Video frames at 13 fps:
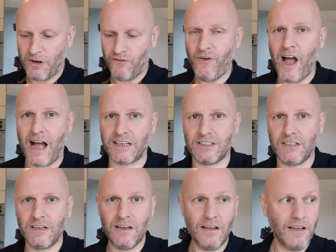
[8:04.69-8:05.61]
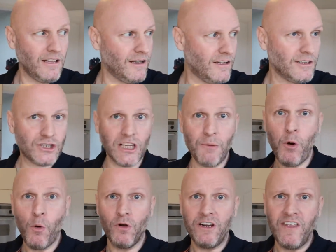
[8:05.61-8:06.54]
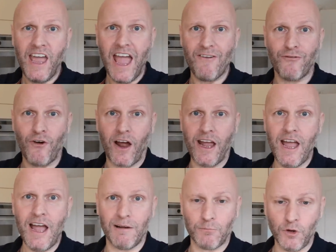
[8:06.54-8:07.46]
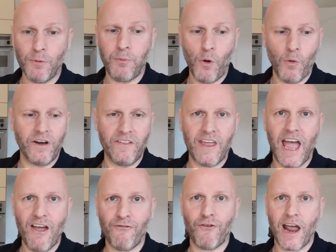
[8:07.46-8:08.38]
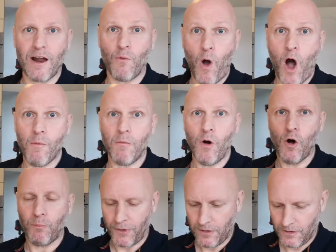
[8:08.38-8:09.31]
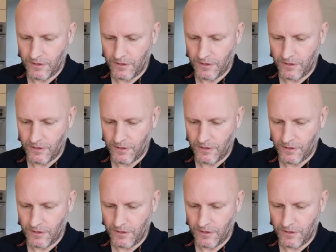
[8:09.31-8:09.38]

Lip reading: In fact, shall I put one in the air fryer? I'm going to put one in the air fryer and warm them up.